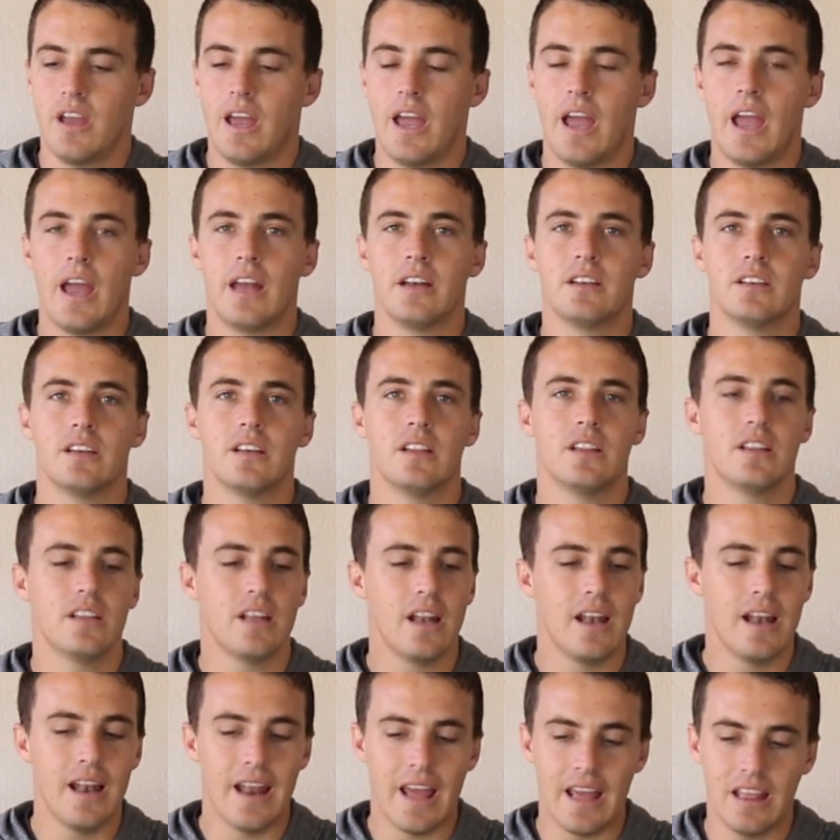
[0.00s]
and
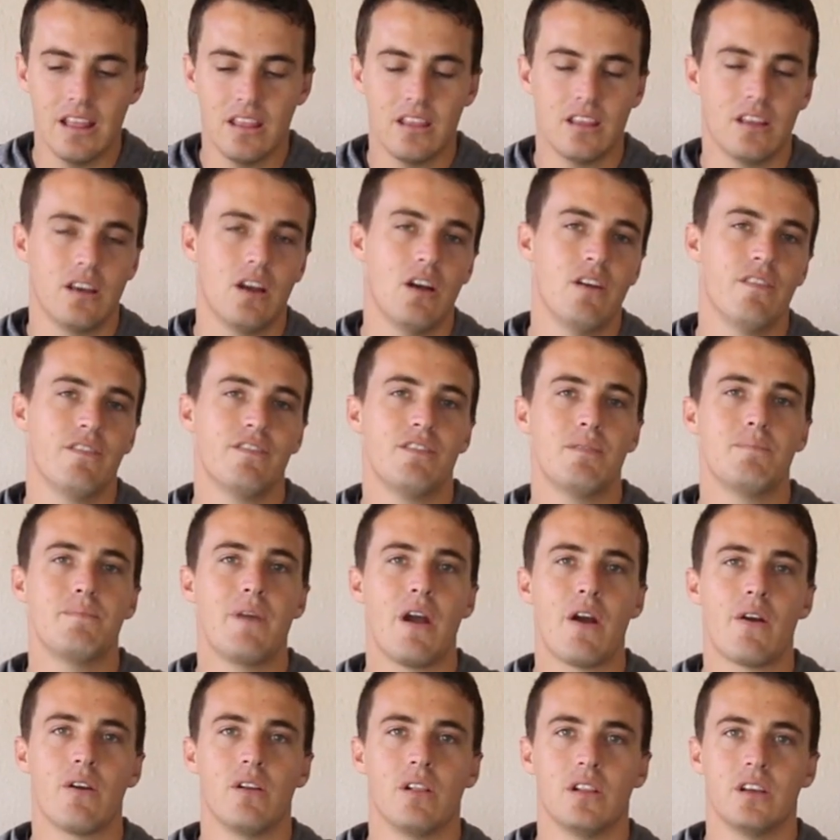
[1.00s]
the length of the
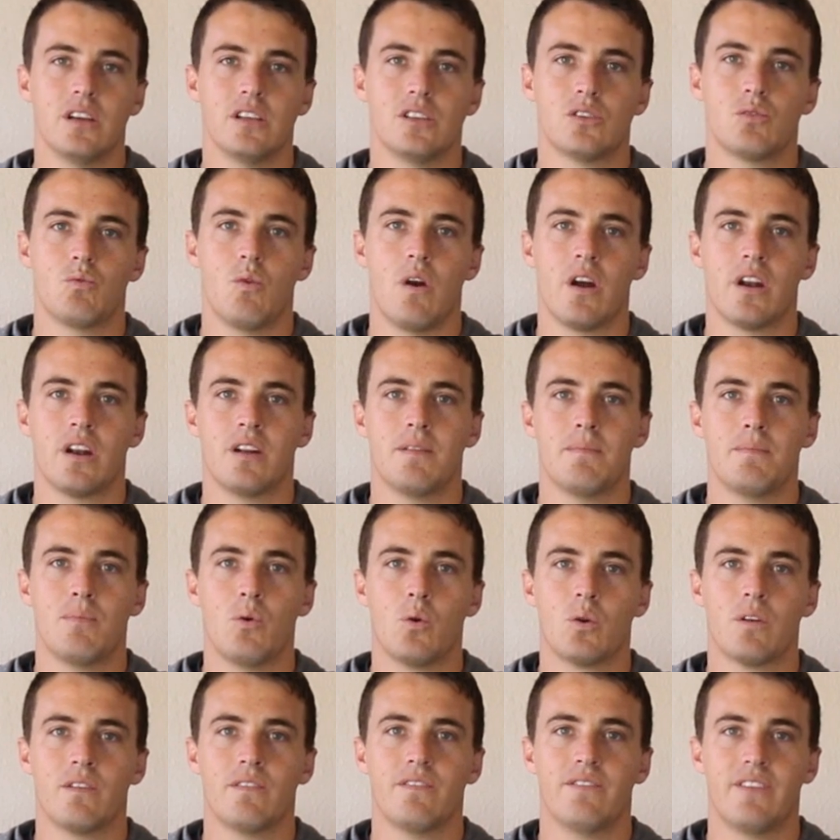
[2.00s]
barrel is quite an
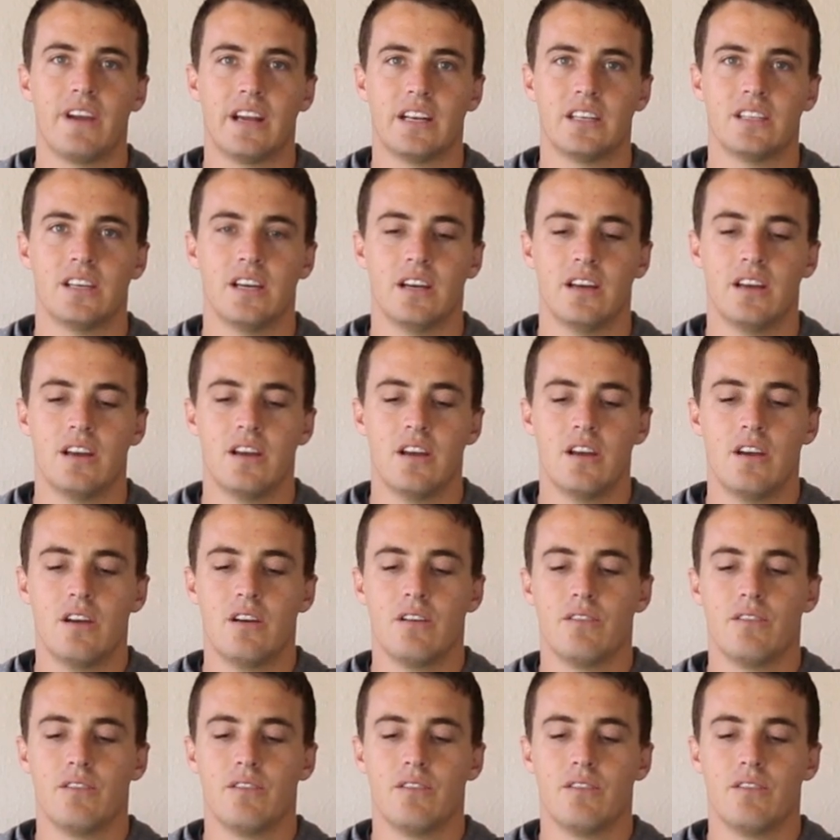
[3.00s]
important factor